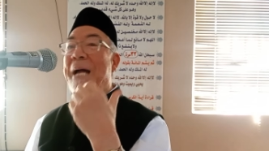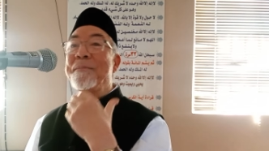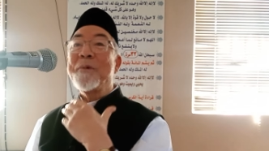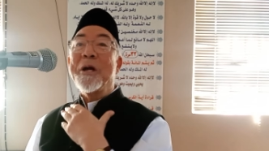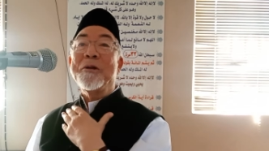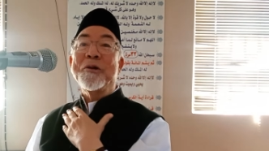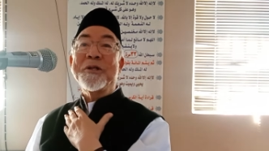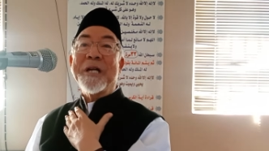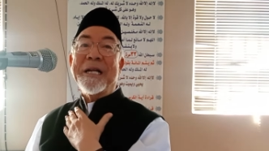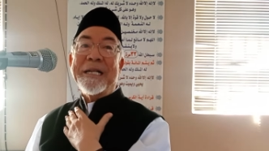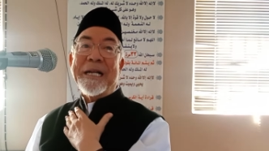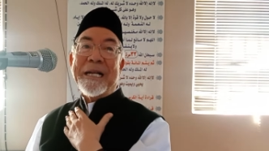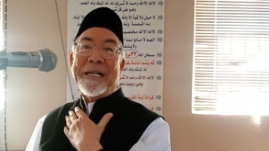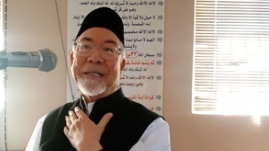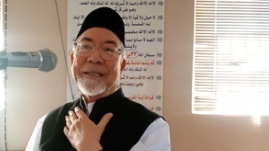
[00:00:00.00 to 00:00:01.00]
I'm going to
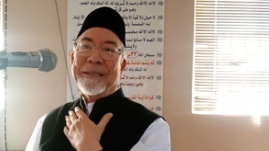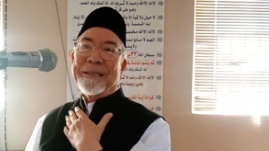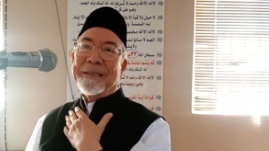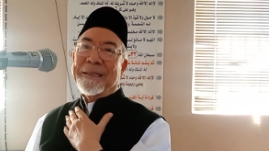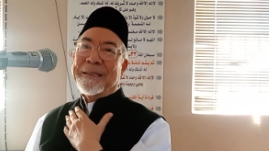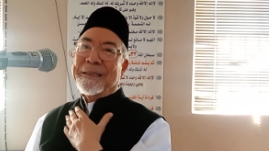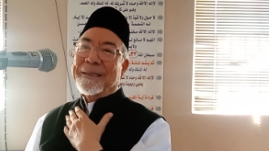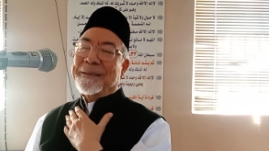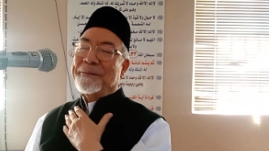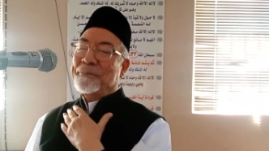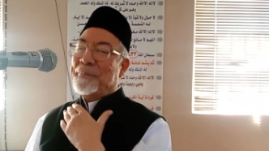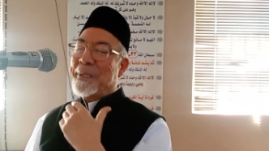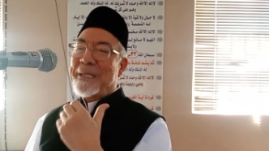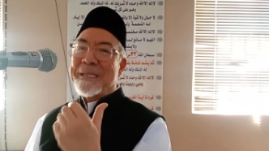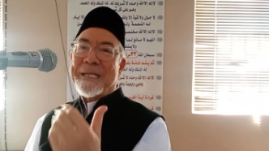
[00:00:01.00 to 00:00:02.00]
Jannah.
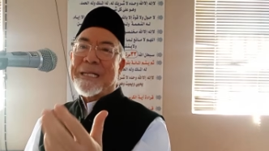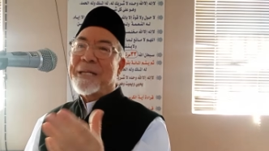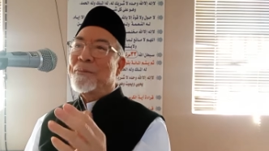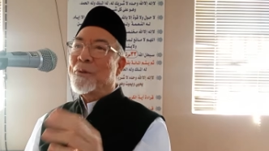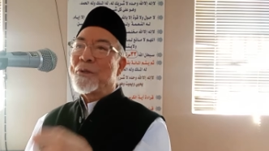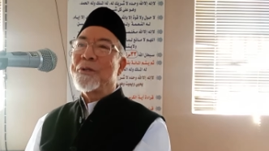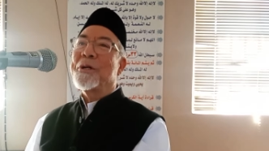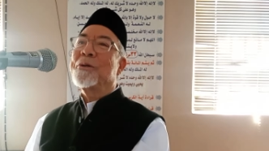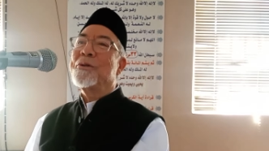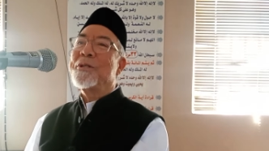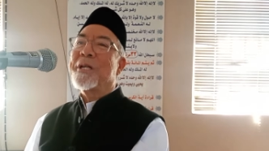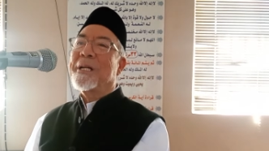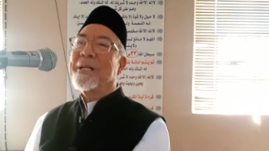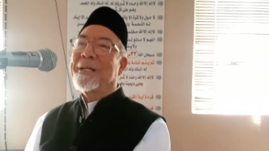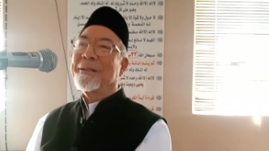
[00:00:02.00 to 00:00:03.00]
Please let him also go
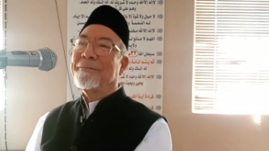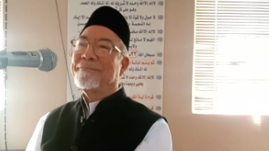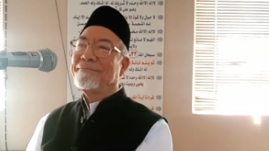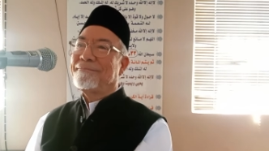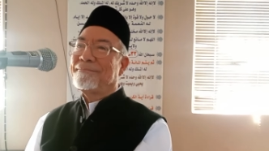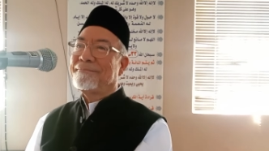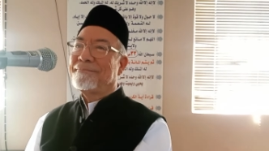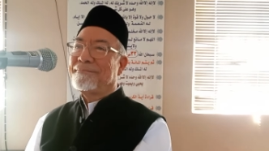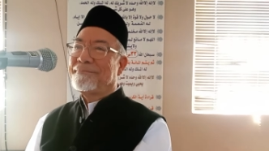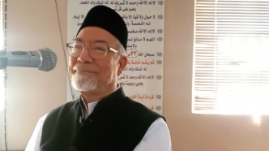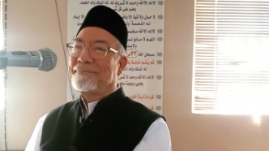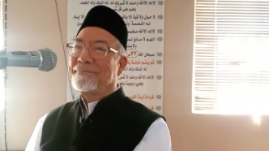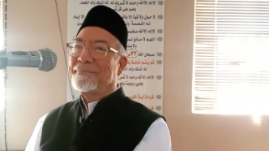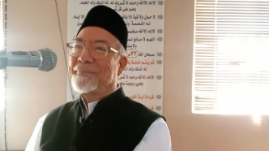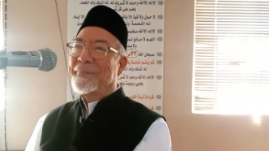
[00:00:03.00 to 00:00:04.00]
to Jannah.
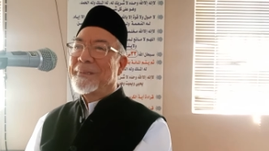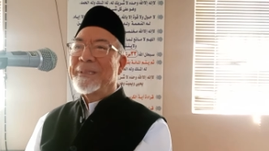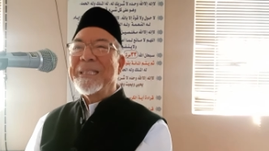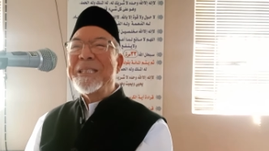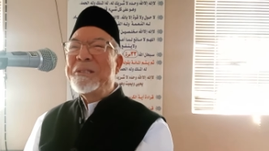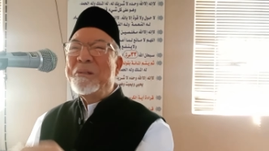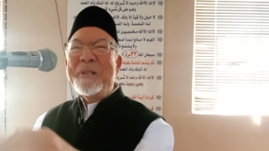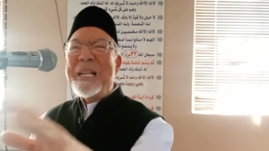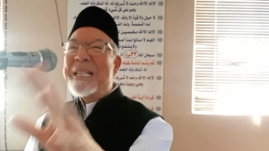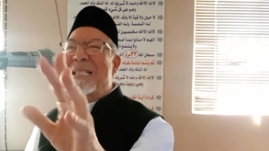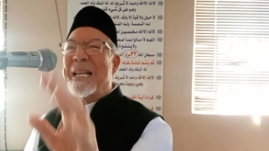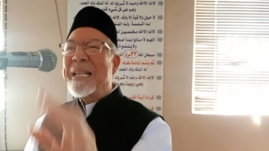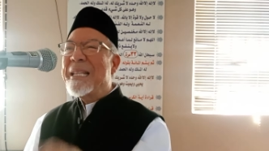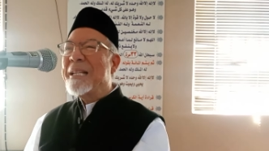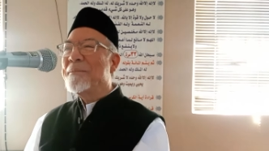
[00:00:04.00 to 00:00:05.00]
This dunya
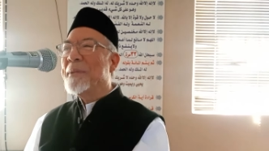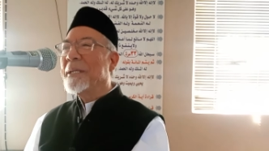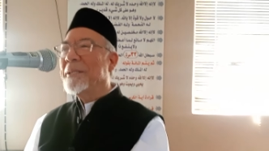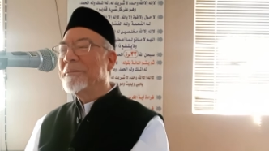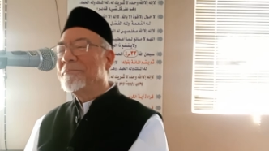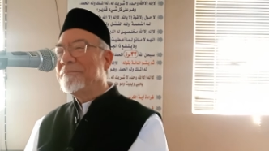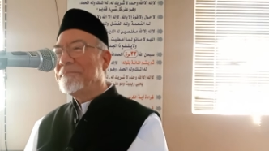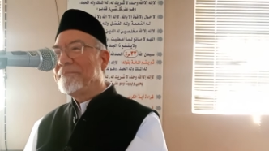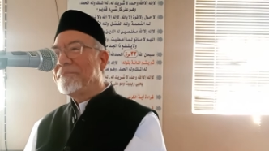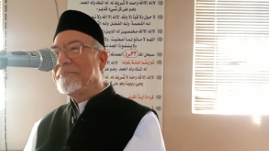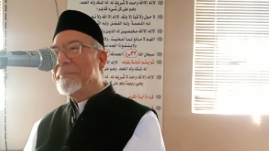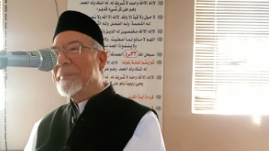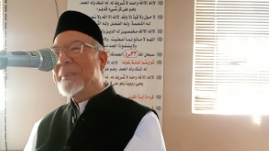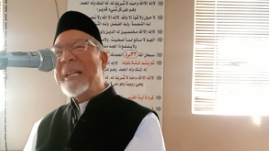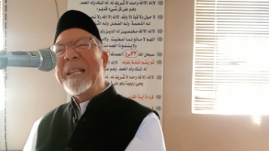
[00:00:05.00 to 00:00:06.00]
is nothing, man.
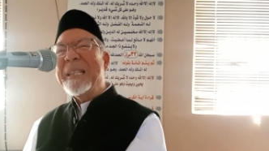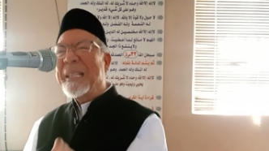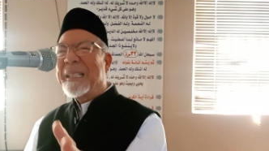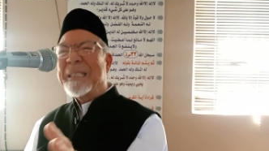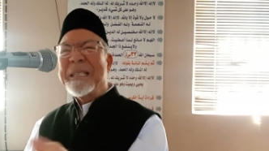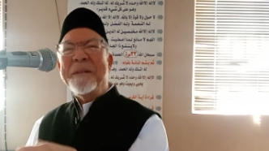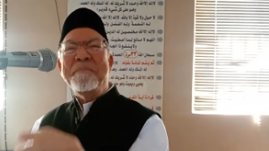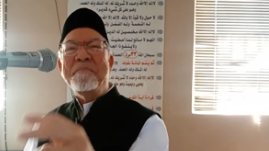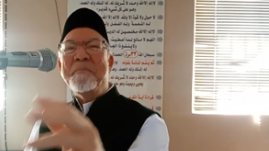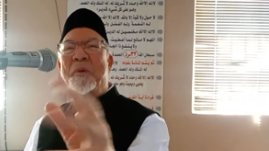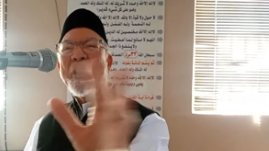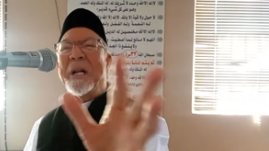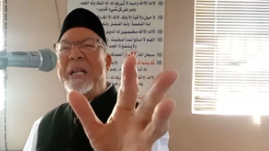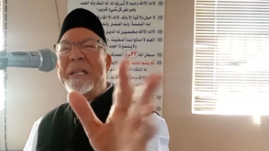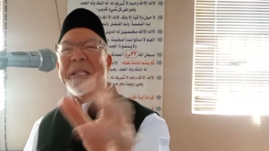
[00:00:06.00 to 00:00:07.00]
Nothing
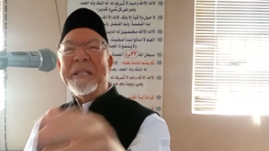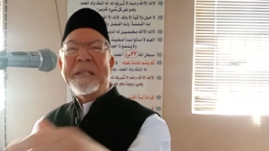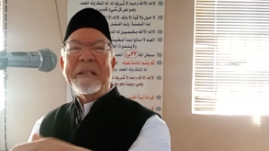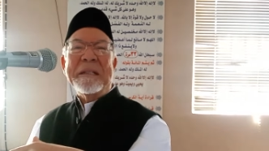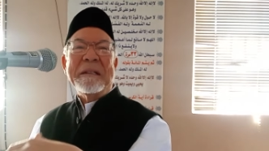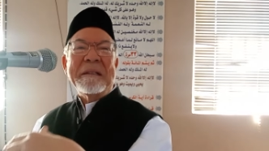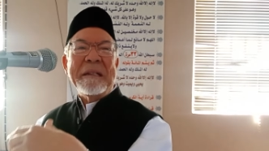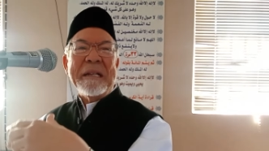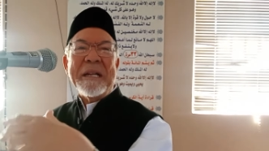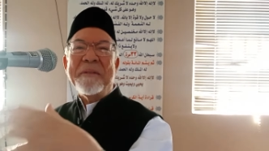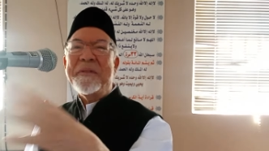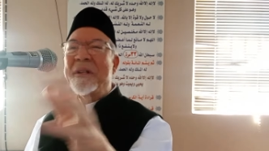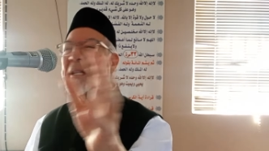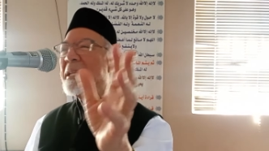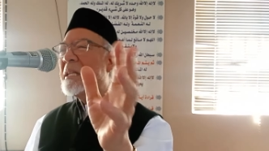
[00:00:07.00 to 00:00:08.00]
wow,
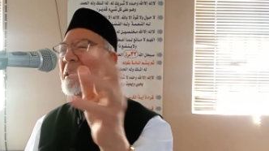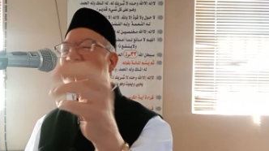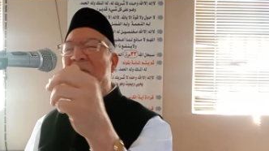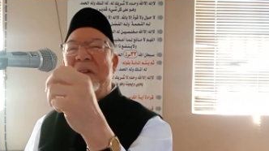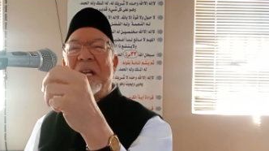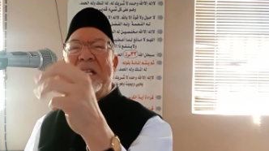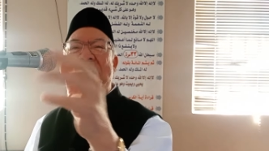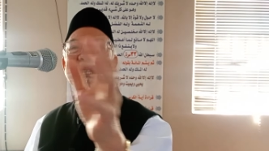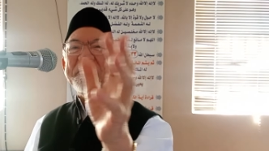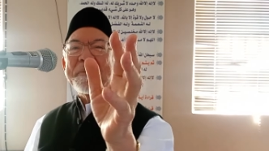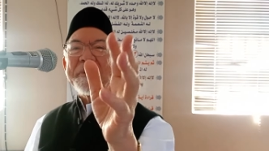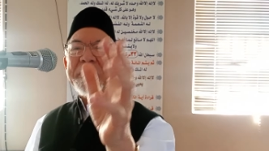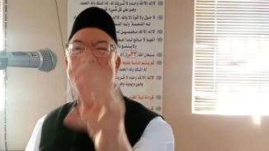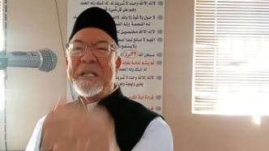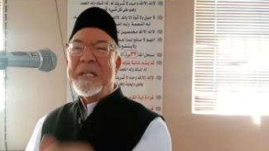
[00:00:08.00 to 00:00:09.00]
everything, the
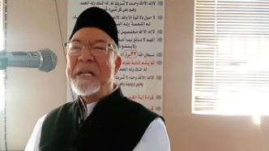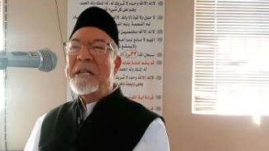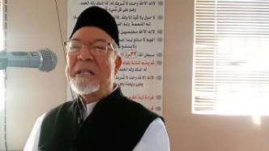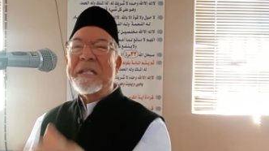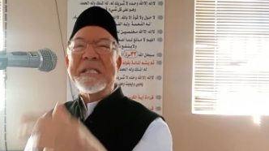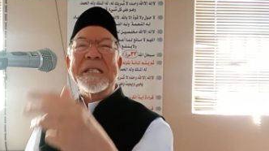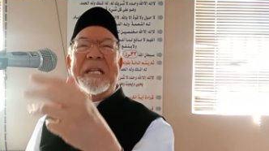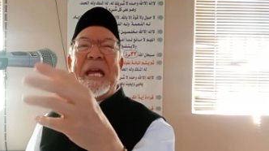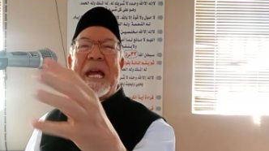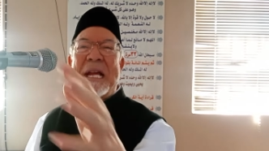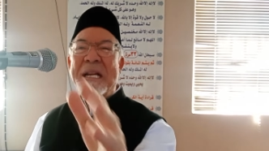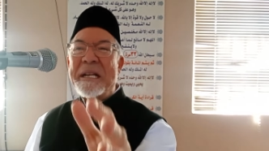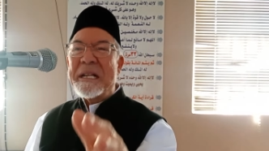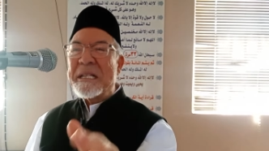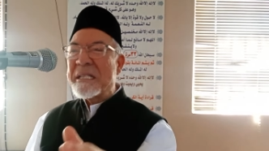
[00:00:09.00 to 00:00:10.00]
friendships, the
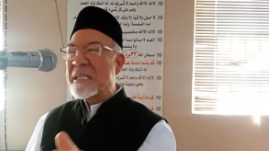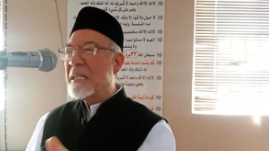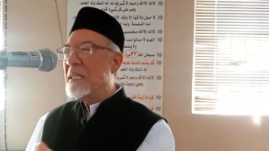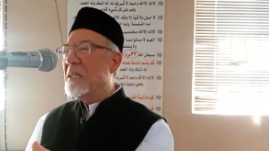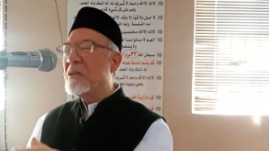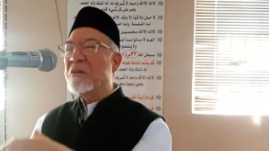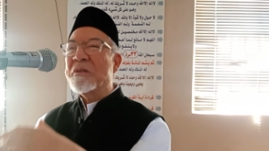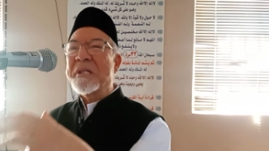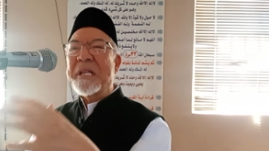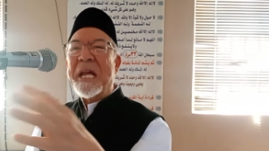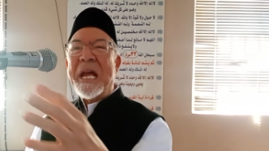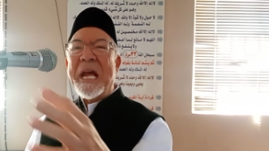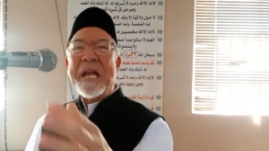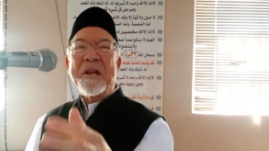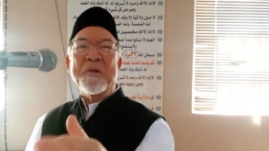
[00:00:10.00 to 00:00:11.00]
scaredness, you're
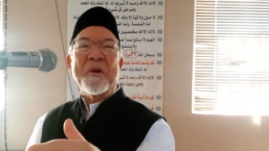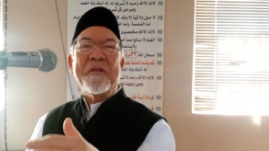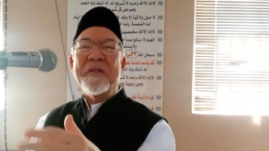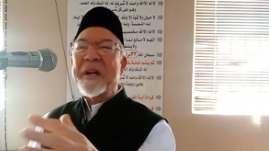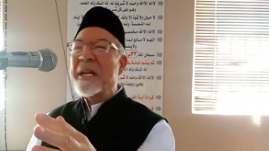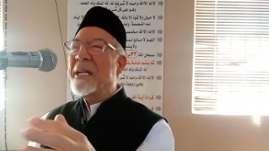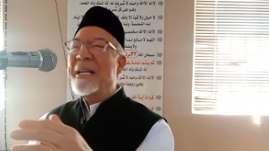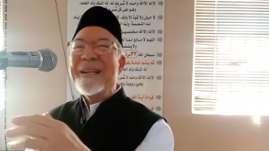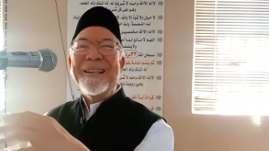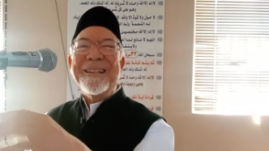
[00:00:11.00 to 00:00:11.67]
scared, you're afraid.